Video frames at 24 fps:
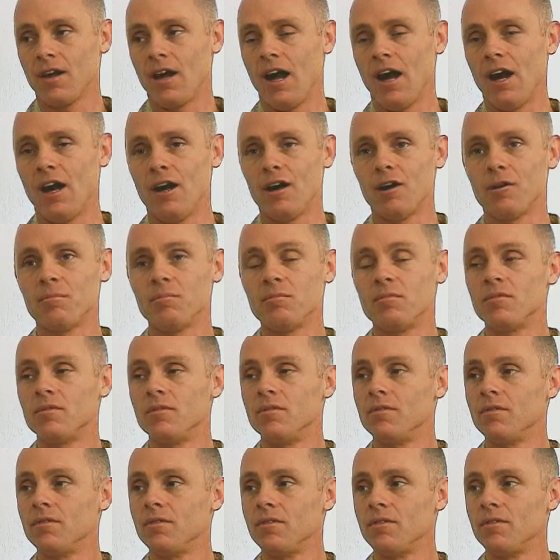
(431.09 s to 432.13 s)

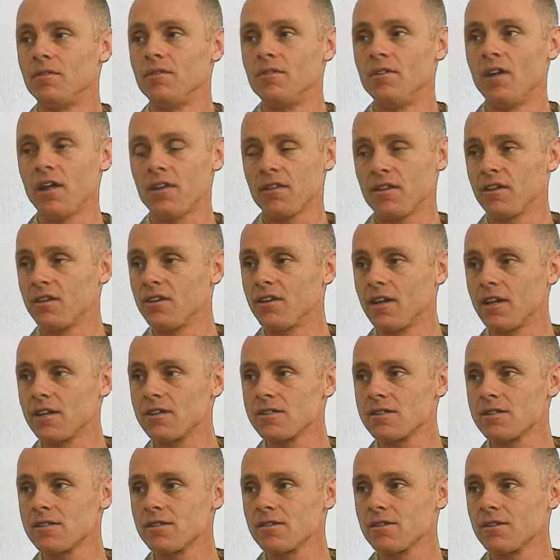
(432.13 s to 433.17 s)

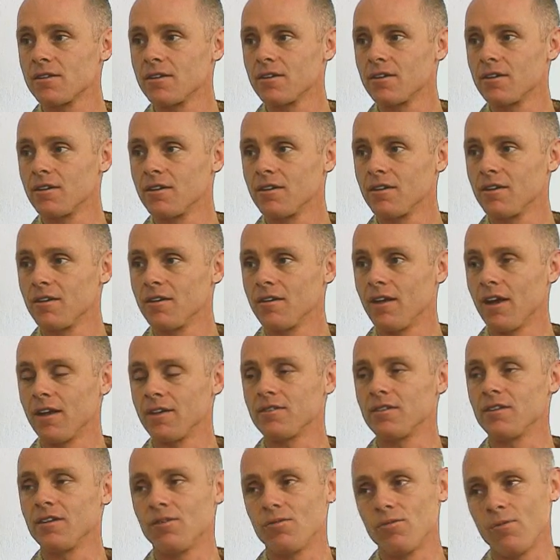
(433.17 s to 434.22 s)
nothingness.
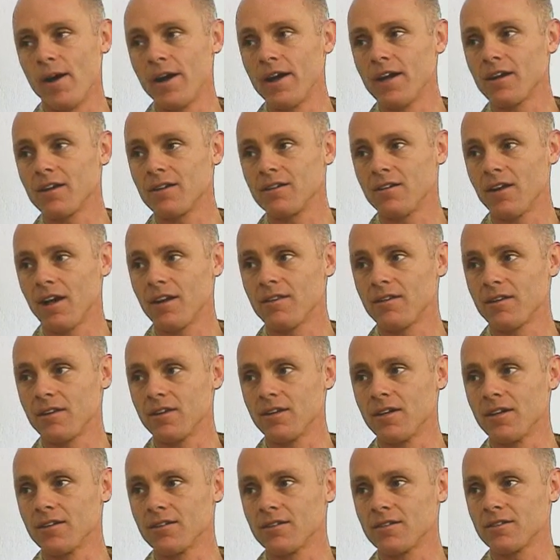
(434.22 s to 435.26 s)
It's an awake
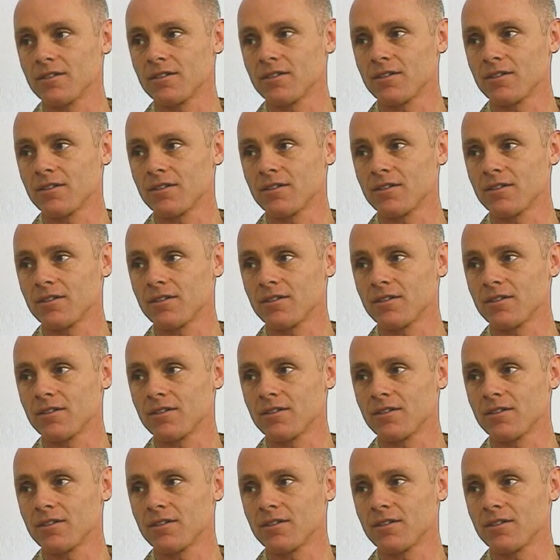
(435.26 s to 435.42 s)
nothingness.